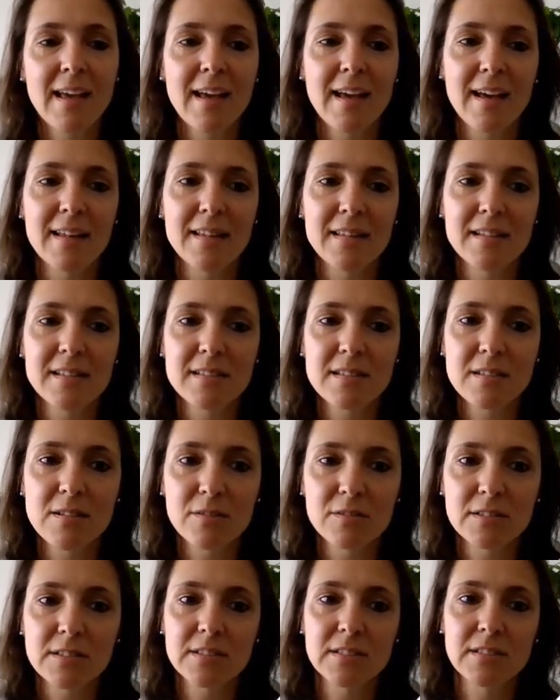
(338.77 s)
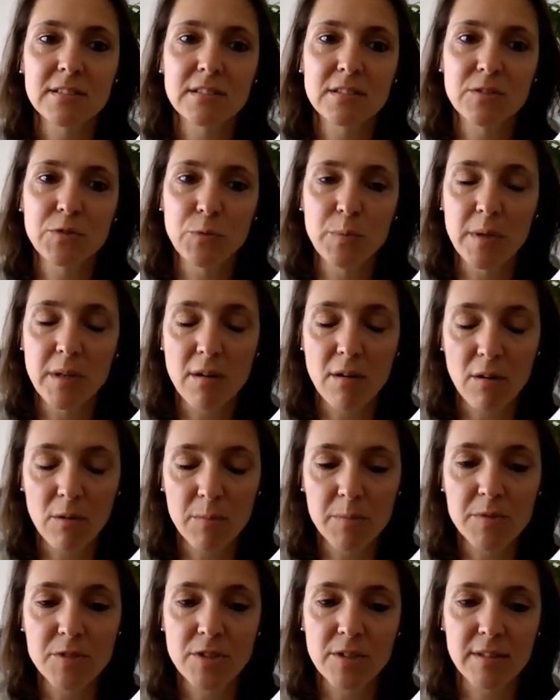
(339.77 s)
and is considered to be
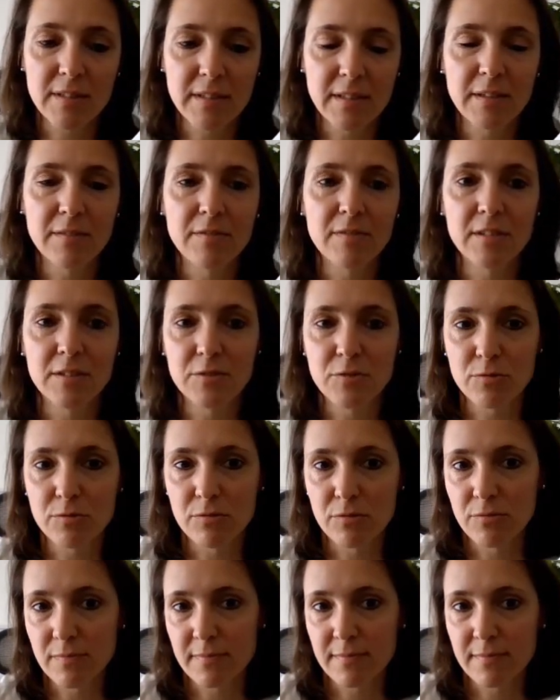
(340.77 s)
objectively true.